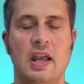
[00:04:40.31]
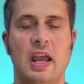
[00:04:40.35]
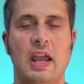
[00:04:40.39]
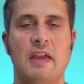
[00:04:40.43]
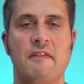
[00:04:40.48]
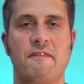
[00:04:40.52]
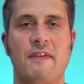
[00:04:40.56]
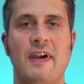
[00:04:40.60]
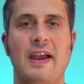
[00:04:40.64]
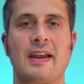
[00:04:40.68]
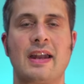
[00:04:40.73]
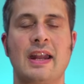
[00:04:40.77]

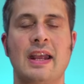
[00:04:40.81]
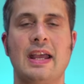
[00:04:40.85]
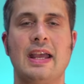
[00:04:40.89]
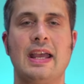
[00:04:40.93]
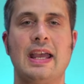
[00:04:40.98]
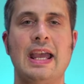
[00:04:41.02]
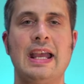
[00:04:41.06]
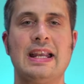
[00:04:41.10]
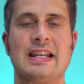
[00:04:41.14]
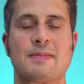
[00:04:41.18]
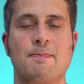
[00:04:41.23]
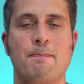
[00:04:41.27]
In fact,
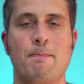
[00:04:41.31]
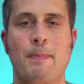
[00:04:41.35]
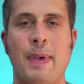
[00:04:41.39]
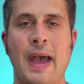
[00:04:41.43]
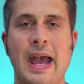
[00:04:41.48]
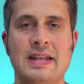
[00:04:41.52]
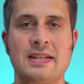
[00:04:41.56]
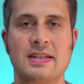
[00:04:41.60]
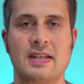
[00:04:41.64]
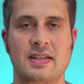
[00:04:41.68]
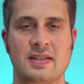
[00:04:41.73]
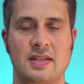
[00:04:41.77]
it's
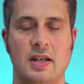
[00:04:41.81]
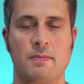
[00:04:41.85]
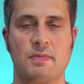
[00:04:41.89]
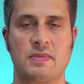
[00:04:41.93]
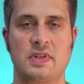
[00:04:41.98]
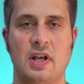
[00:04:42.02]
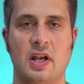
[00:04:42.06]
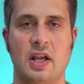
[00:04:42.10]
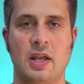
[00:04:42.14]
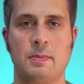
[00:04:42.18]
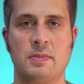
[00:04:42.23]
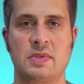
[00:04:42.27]
better
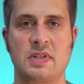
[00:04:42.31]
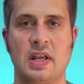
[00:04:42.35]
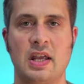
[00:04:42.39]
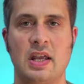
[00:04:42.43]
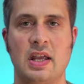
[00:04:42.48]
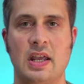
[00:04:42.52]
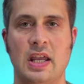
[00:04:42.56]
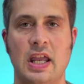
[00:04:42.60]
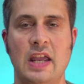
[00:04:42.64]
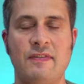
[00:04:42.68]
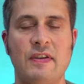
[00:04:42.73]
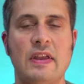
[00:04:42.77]
sometimes
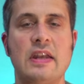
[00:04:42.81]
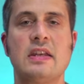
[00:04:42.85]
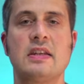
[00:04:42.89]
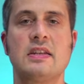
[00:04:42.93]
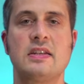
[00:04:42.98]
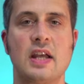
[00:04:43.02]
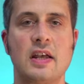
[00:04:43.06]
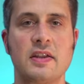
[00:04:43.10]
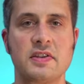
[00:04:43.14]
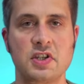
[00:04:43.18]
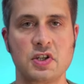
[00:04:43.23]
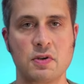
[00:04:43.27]
if it
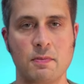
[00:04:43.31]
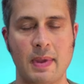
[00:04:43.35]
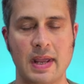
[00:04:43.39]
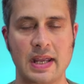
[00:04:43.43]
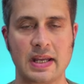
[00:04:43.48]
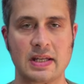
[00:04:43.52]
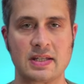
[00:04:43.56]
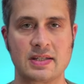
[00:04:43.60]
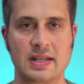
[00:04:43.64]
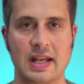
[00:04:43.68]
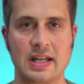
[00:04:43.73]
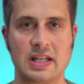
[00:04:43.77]
doesn't
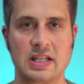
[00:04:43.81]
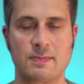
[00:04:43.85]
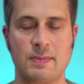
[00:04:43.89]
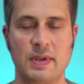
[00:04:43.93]
make sense,